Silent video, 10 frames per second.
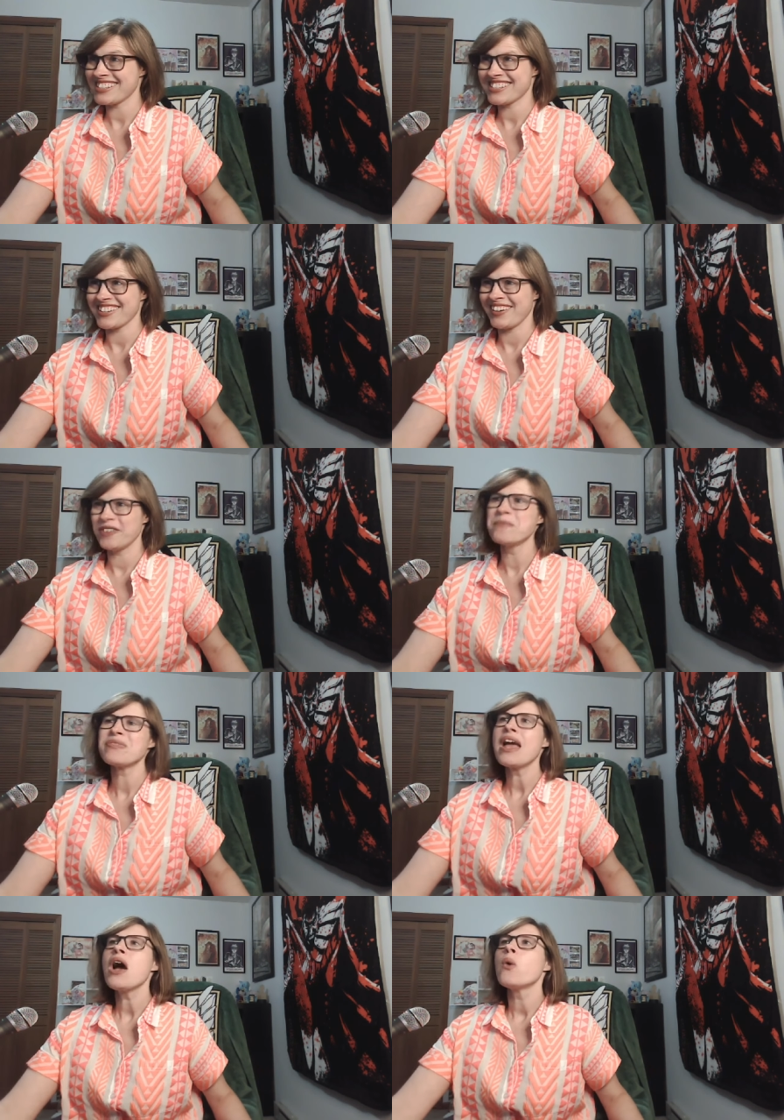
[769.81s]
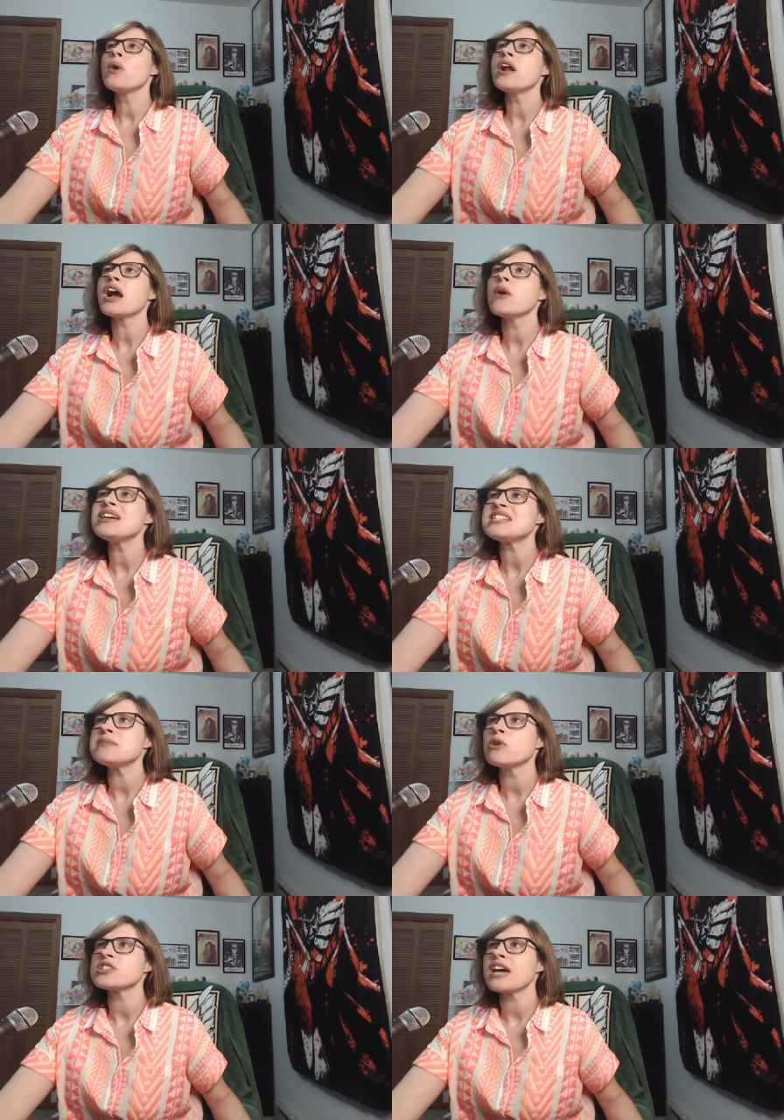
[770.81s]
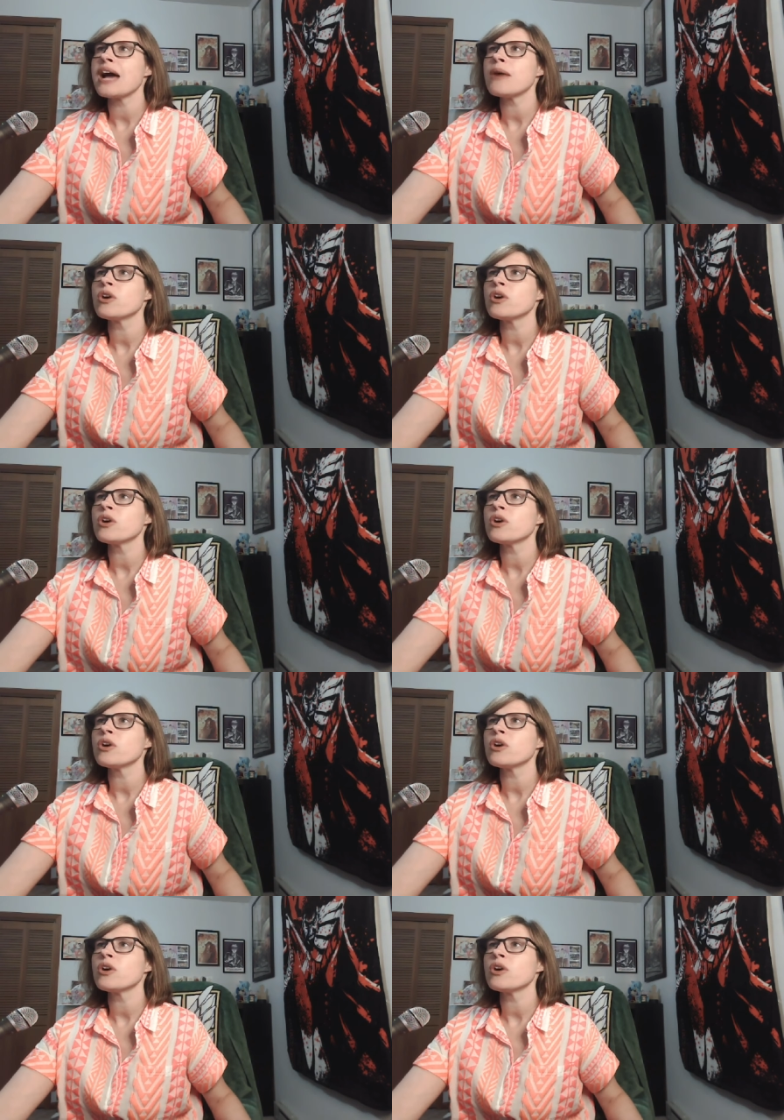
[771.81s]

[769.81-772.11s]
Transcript: So we're not going to waste any more time.